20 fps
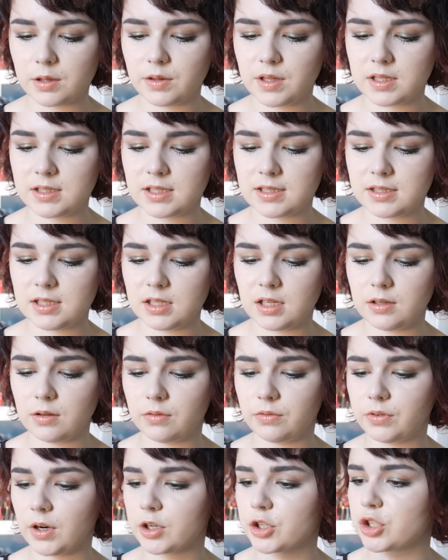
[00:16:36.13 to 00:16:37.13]
and this is the
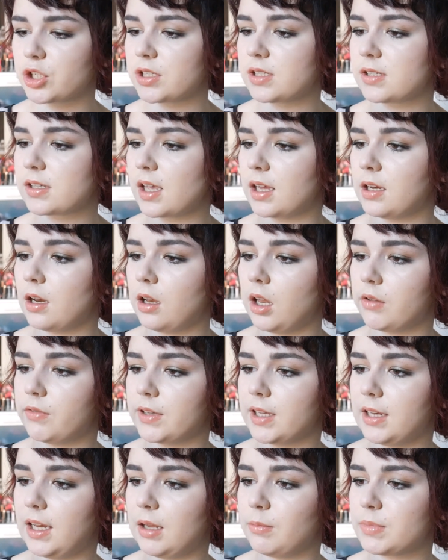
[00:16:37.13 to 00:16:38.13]
Fresh Skin
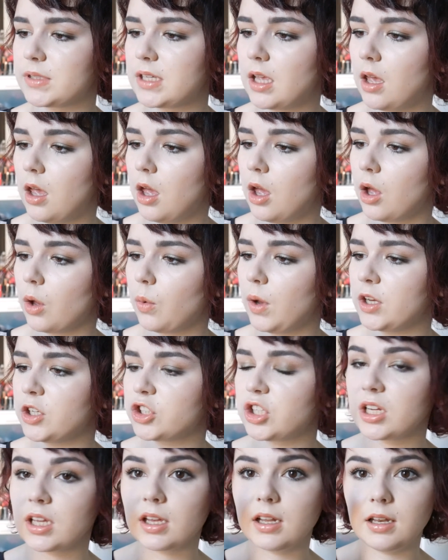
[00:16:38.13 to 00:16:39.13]
Loving Lips
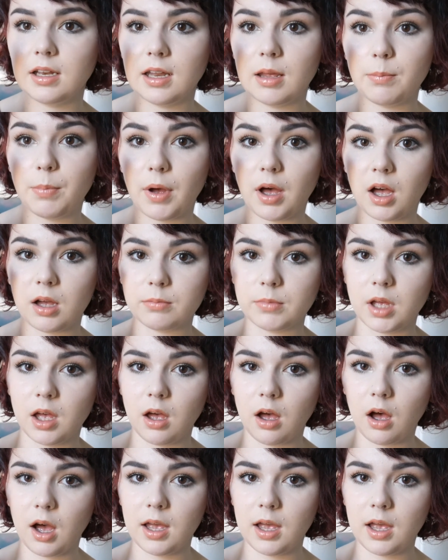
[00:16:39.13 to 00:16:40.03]
Quenching Lip Balm.